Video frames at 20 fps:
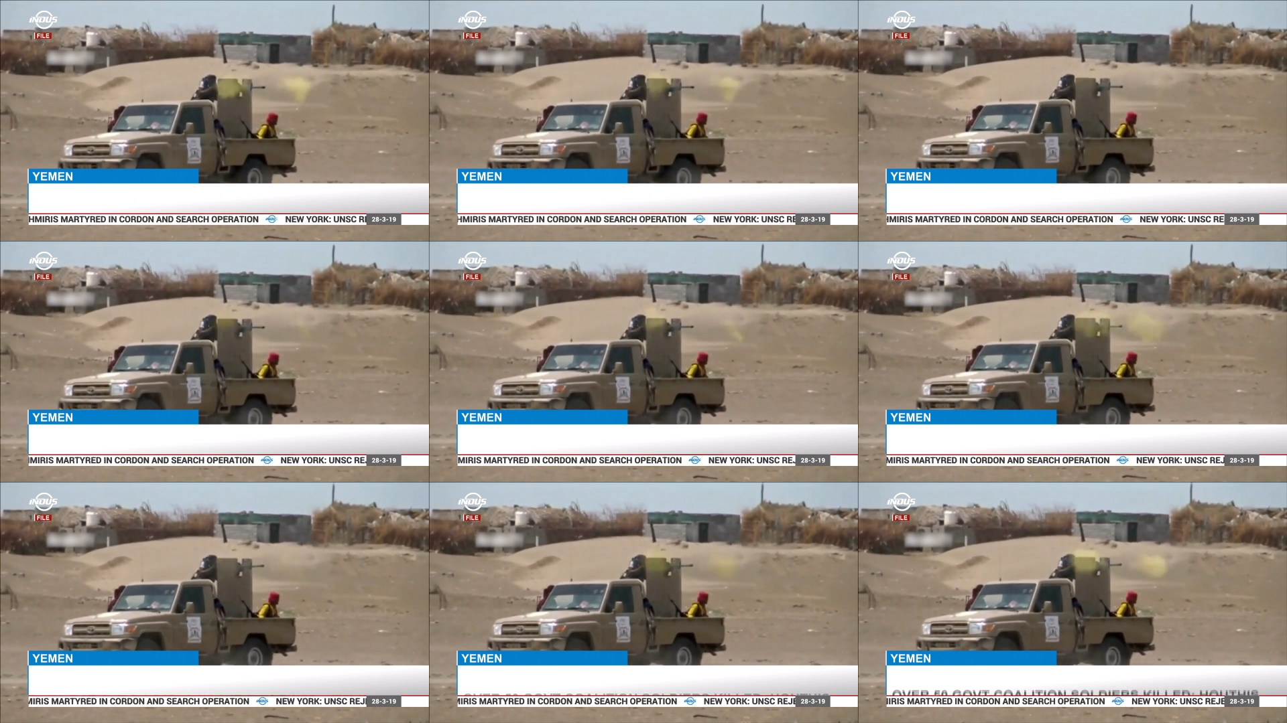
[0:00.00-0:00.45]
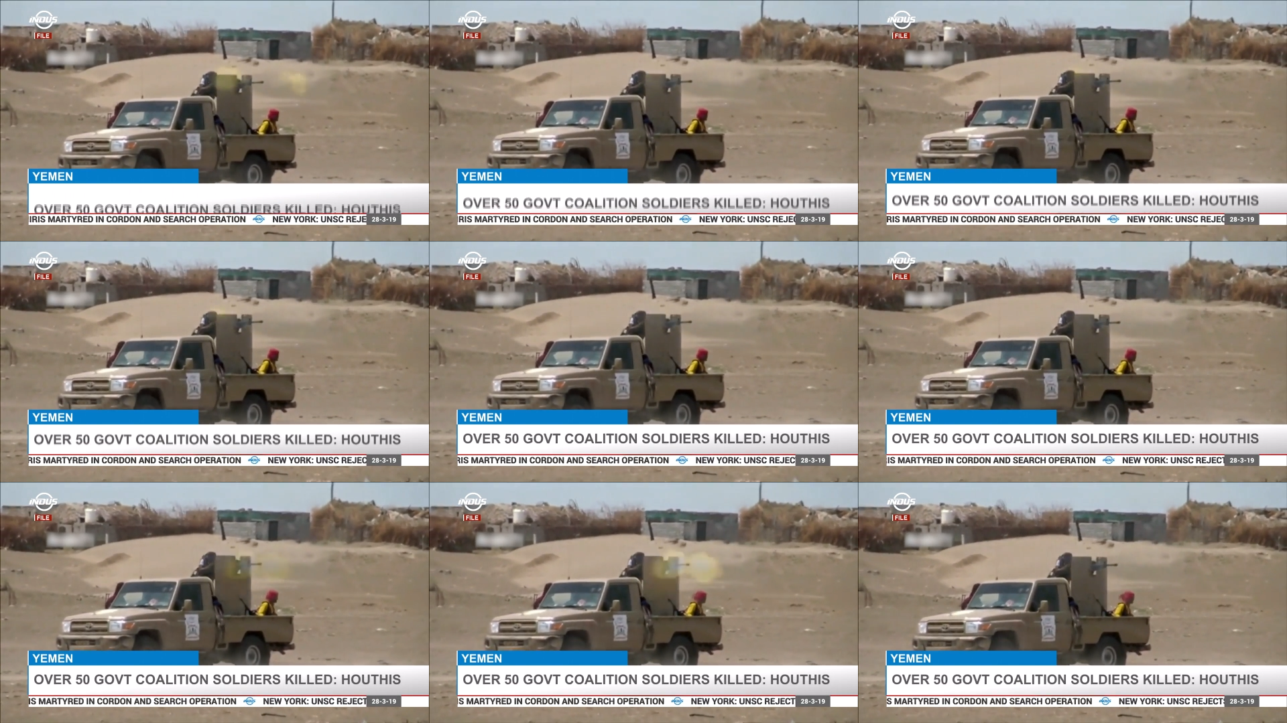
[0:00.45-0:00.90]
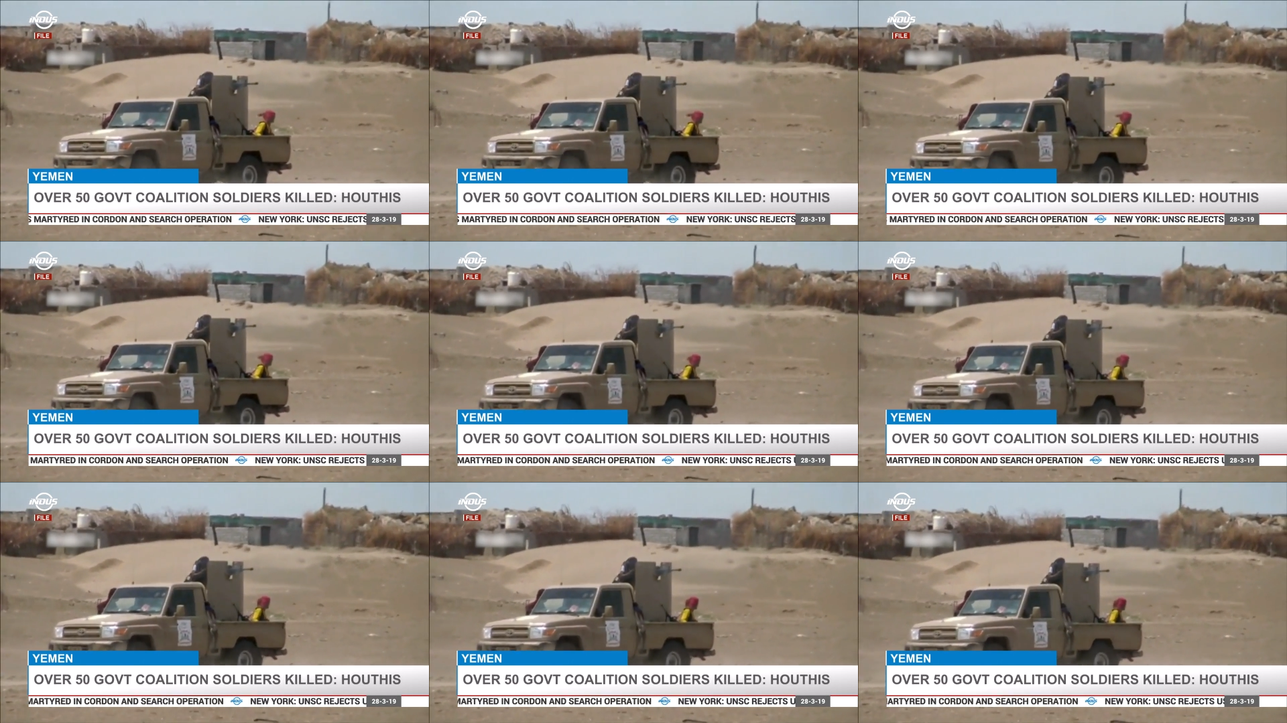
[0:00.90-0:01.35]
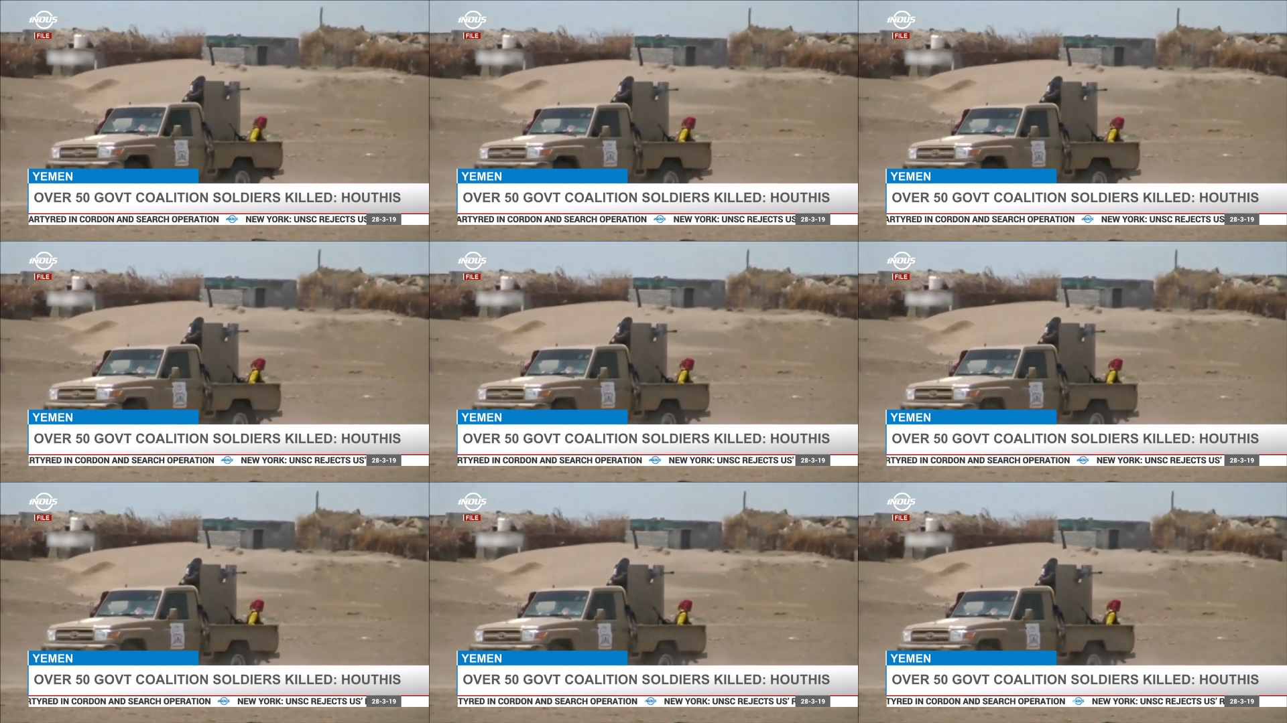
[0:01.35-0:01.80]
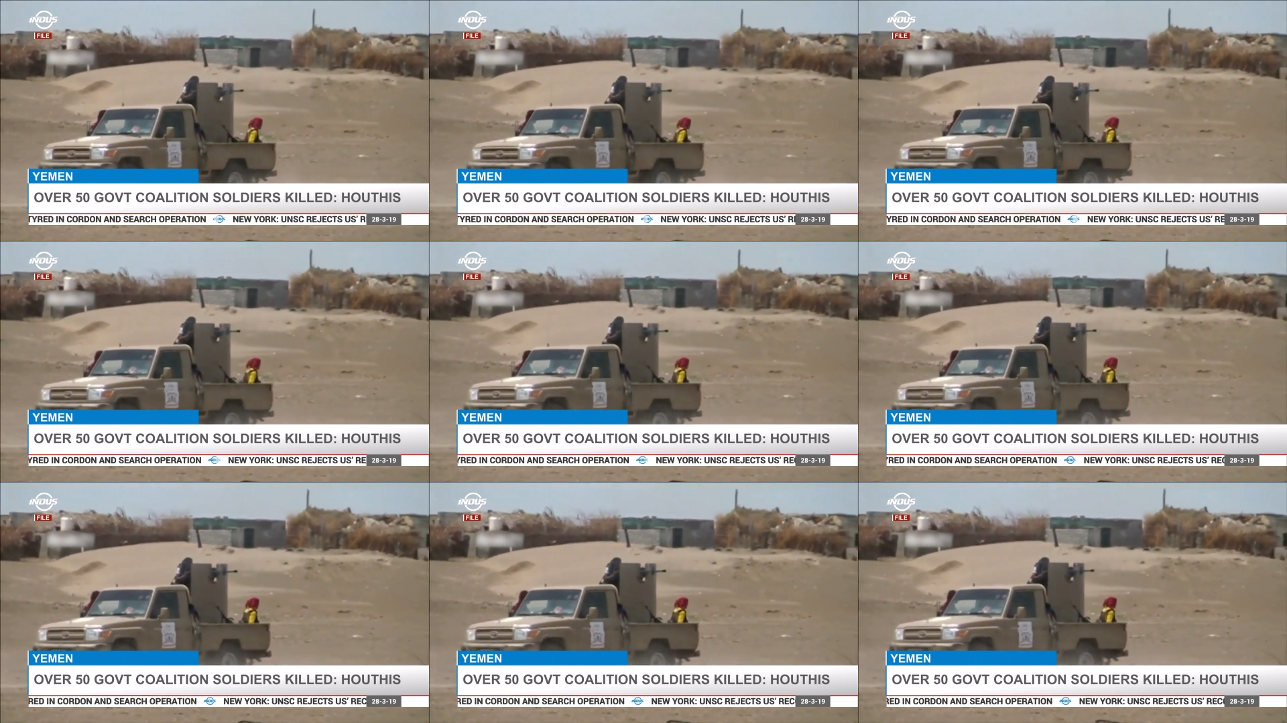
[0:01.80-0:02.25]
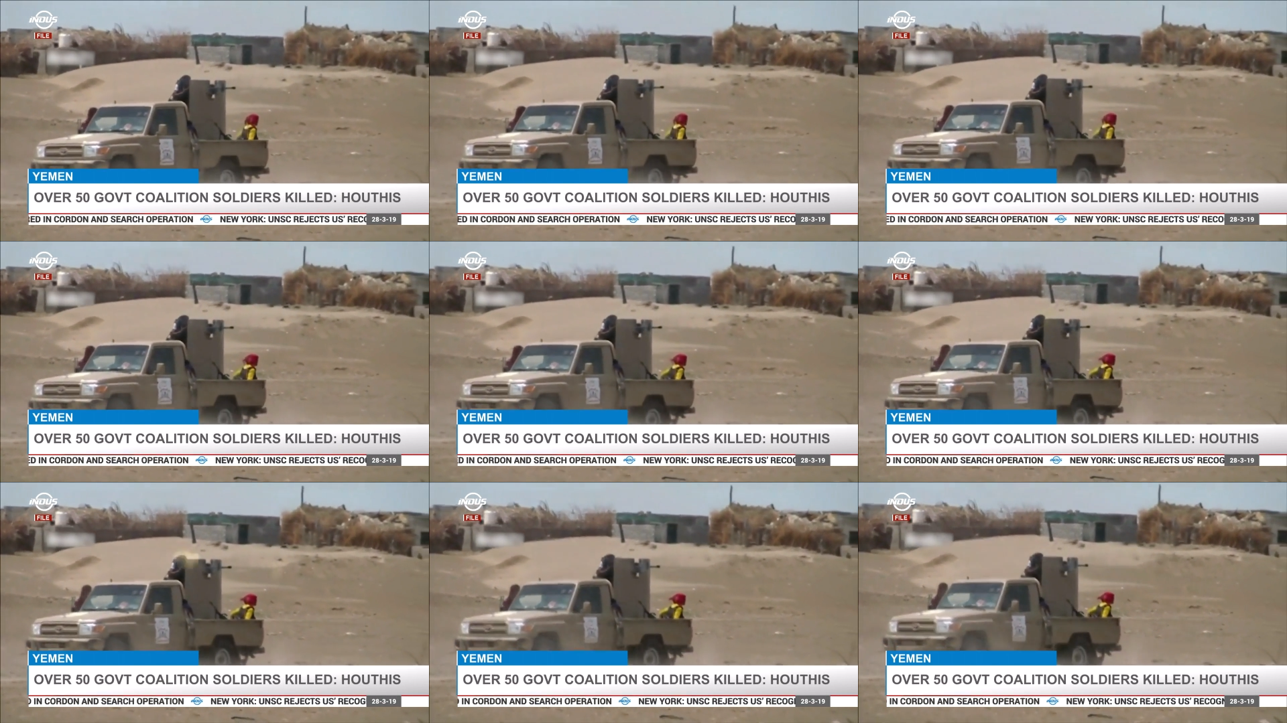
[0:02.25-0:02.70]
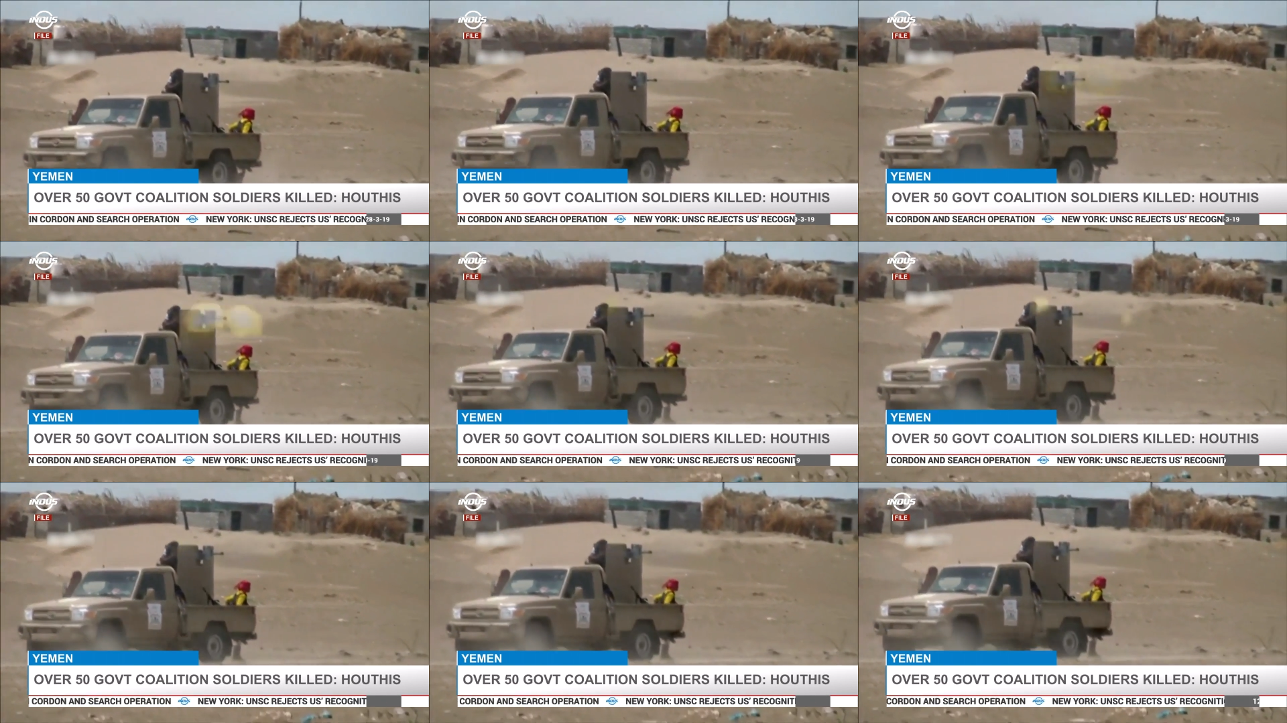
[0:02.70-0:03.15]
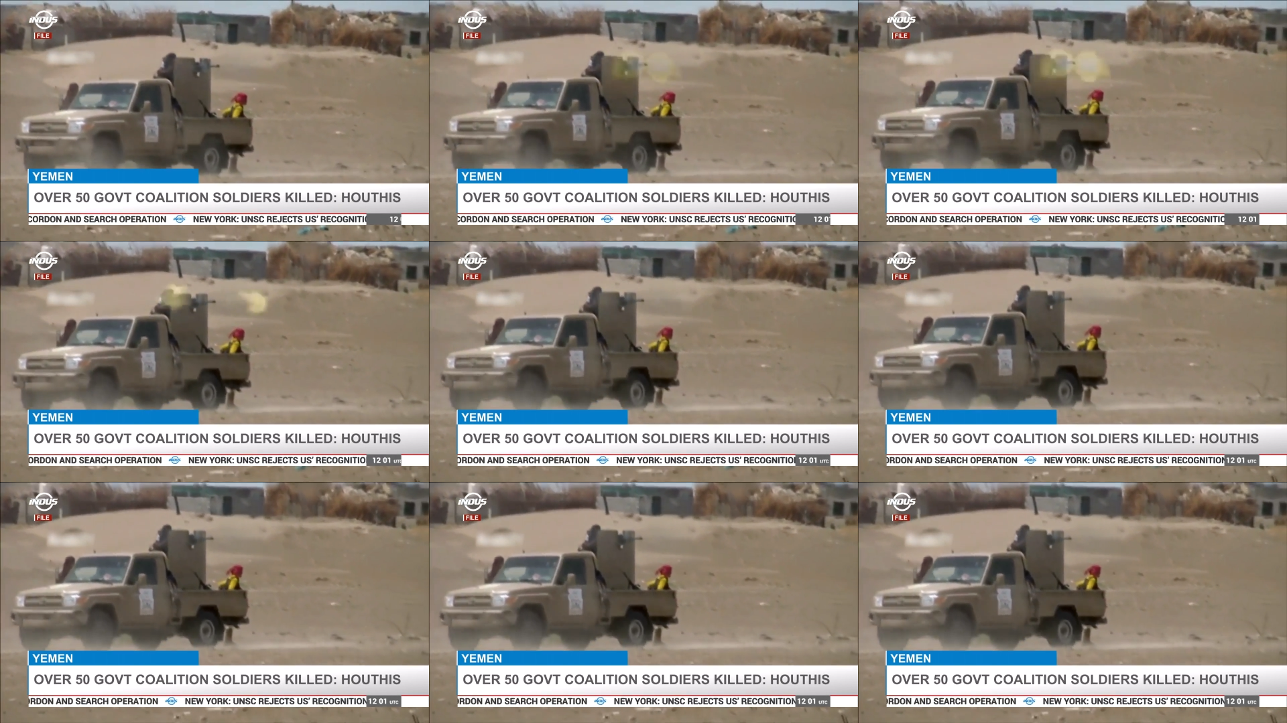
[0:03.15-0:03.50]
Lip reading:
[unreadable: no face in view]